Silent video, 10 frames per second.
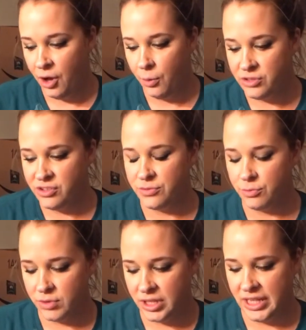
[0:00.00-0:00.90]
which is
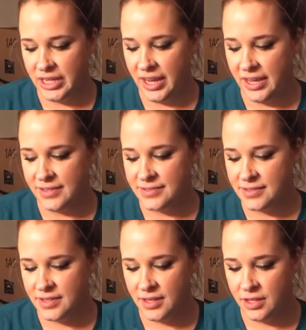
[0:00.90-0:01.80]
really
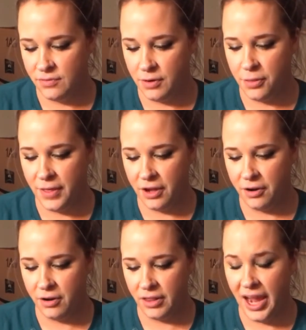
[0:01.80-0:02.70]
nice for thick
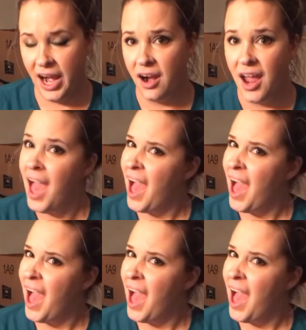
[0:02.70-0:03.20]
curly hair.